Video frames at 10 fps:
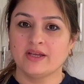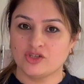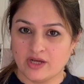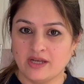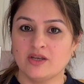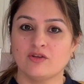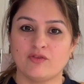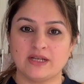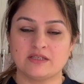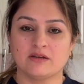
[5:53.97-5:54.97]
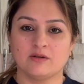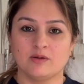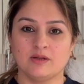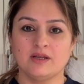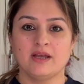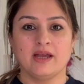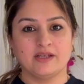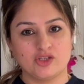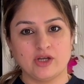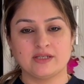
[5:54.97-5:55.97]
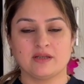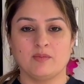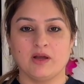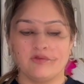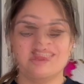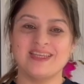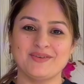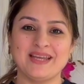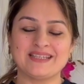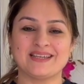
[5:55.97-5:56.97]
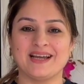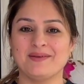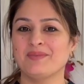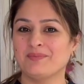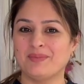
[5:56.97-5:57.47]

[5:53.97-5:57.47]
share in your friend circle and share some love. See you next time.